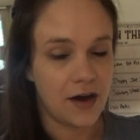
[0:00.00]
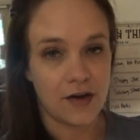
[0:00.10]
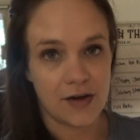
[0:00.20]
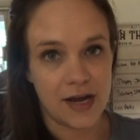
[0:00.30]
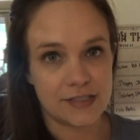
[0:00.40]

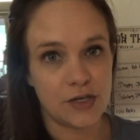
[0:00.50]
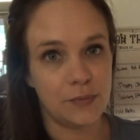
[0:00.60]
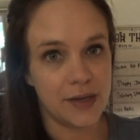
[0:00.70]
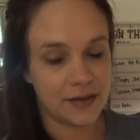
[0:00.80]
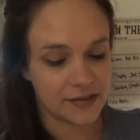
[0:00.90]
All right,
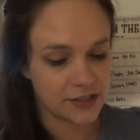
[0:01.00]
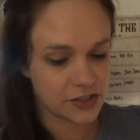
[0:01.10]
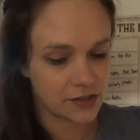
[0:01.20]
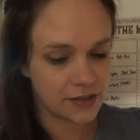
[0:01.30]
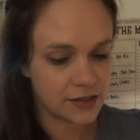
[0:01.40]
we got the
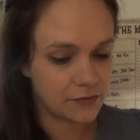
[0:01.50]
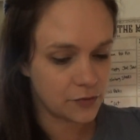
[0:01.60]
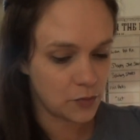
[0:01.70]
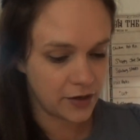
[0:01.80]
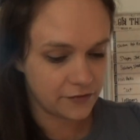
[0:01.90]
kitchen cleaned up
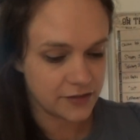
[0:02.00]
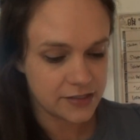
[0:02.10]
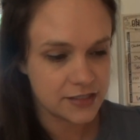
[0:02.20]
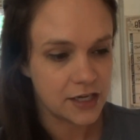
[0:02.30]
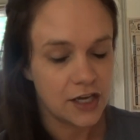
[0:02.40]
from
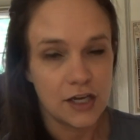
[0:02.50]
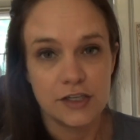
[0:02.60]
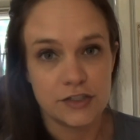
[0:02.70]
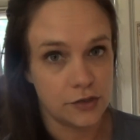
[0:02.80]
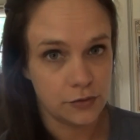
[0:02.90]
breakfast
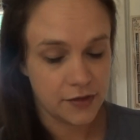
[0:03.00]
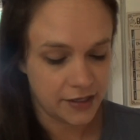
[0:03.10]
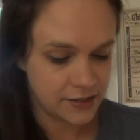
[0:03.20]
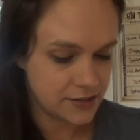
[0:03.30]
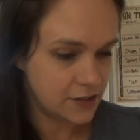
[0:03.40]
two
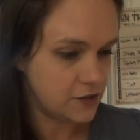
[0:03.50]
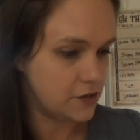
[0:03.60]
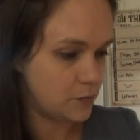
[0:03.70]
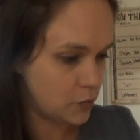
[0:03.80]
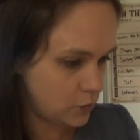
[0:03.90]
things.
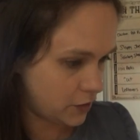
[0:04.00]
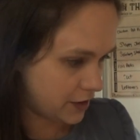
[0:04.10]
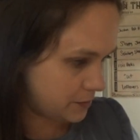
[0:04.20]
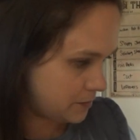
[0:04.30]
Number one,